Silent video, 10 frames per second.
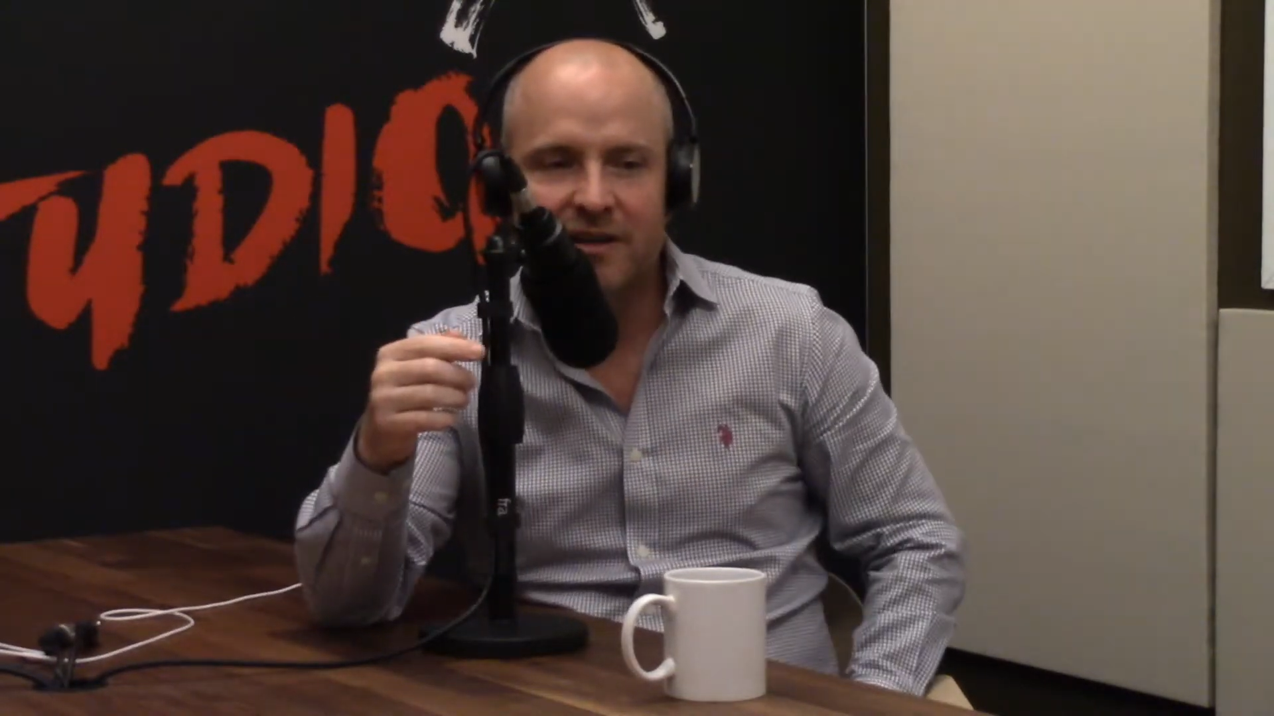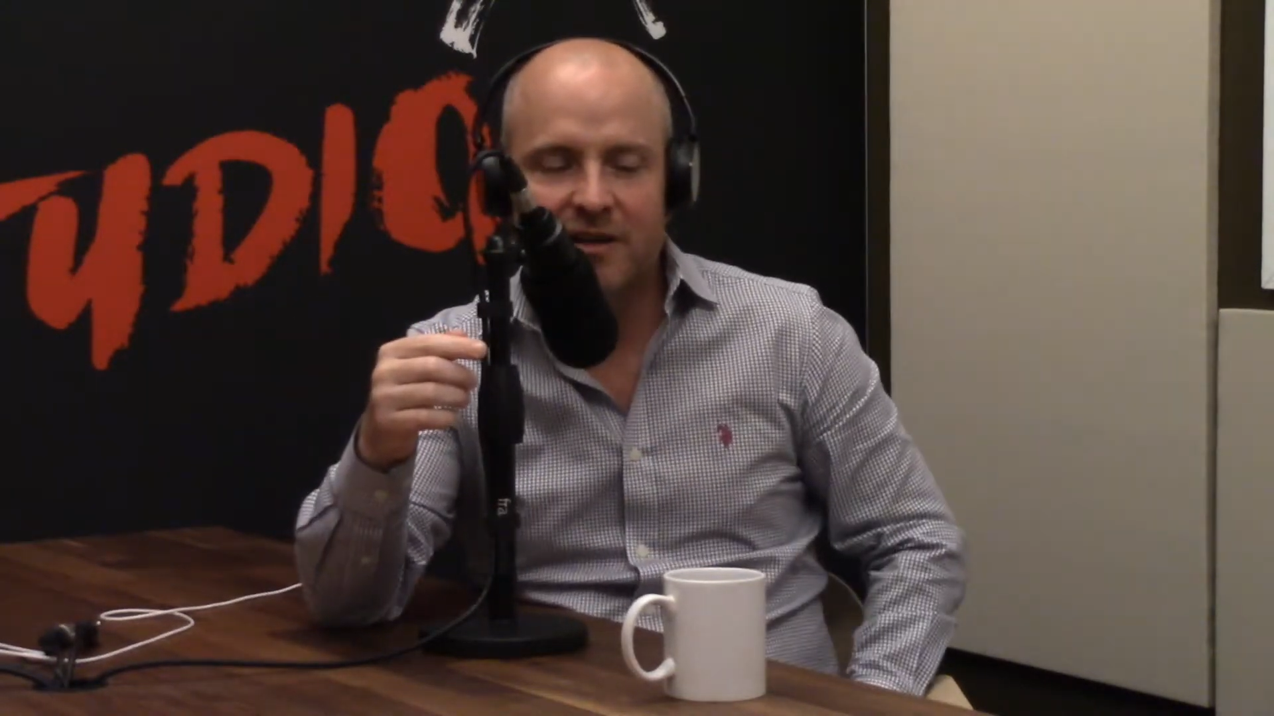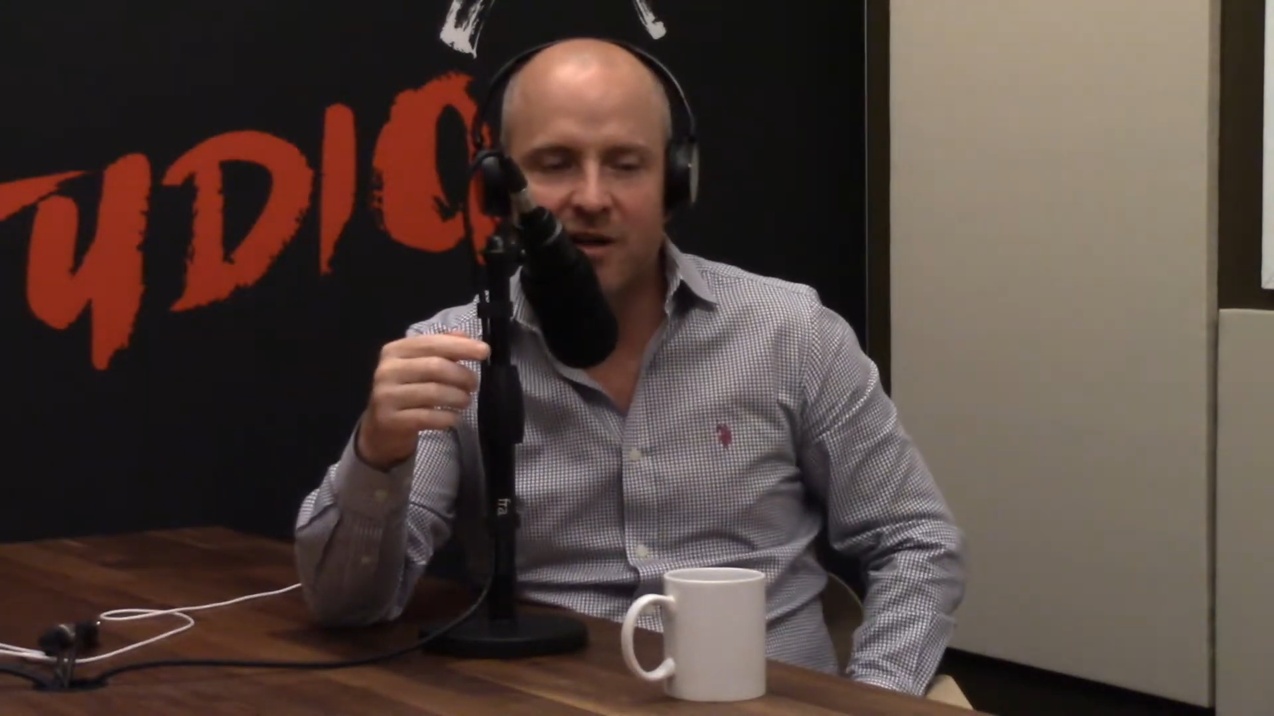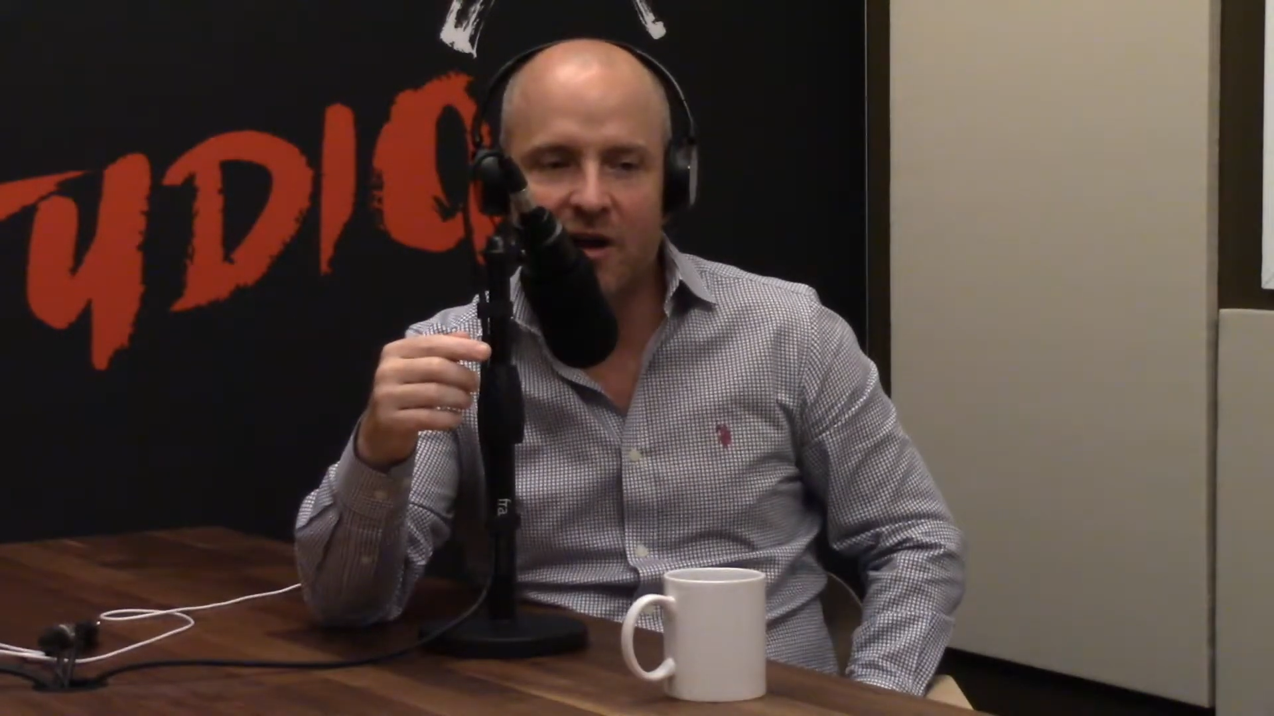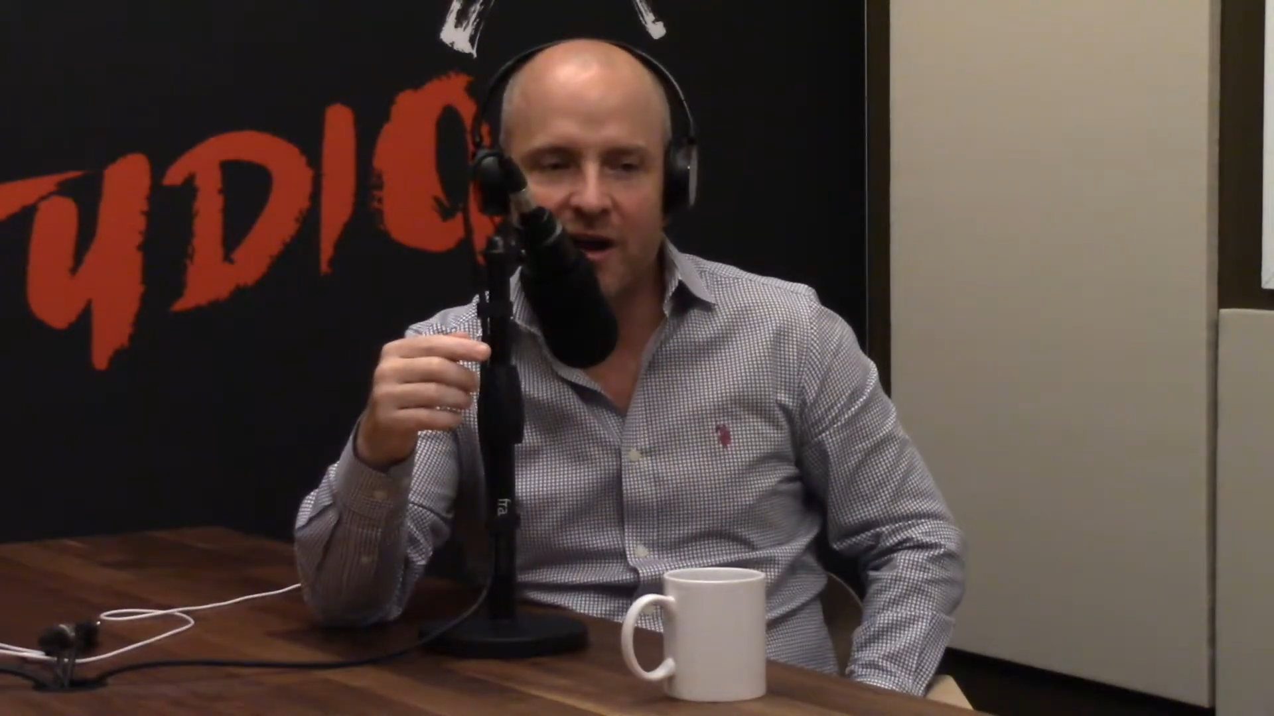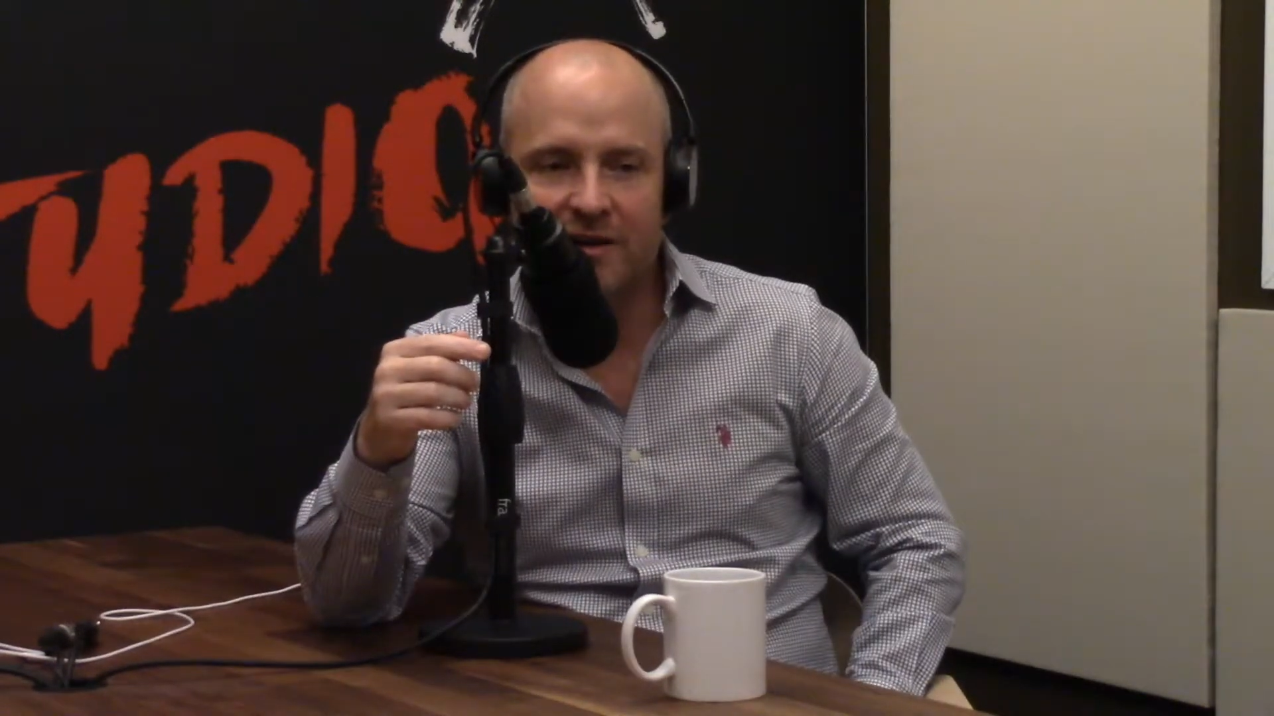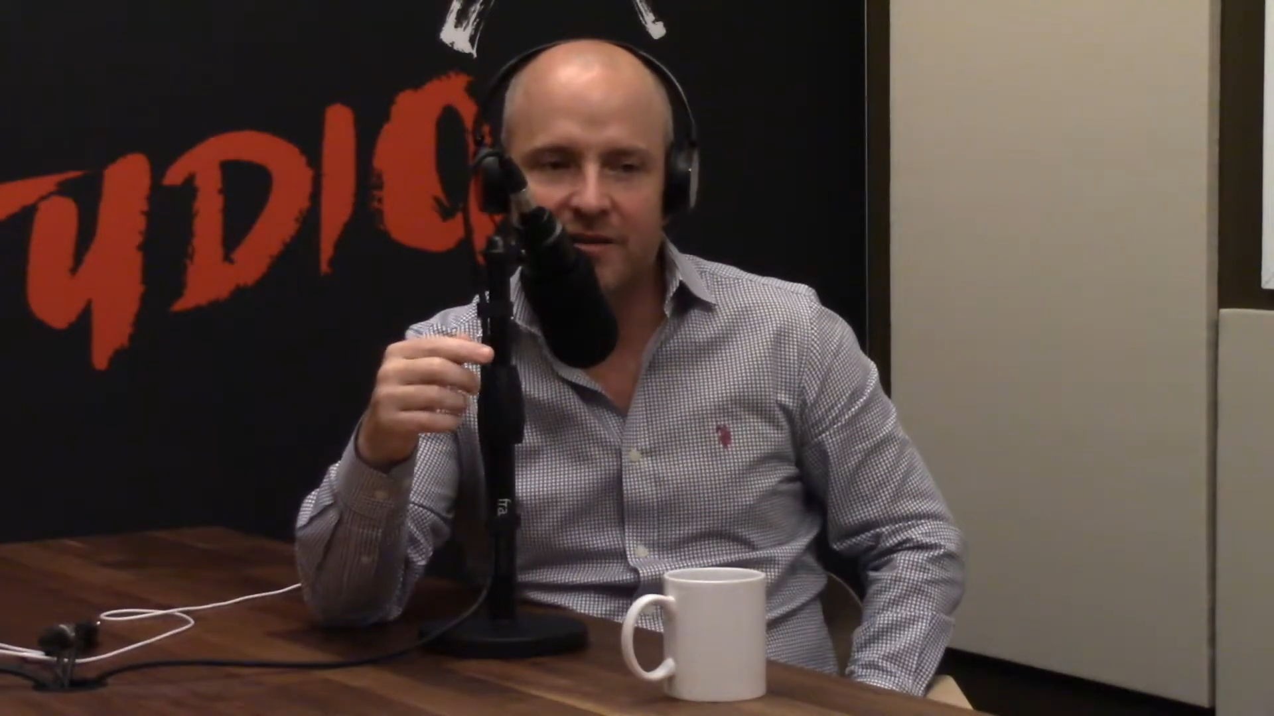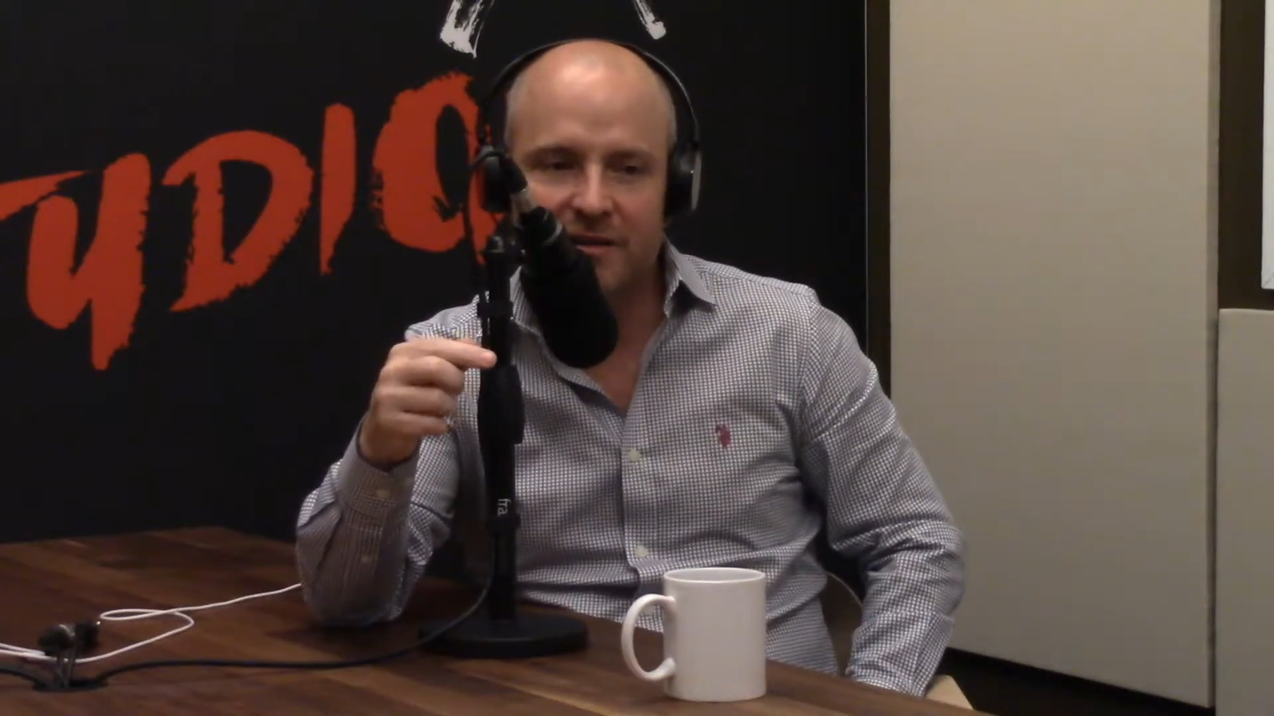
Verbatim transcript: got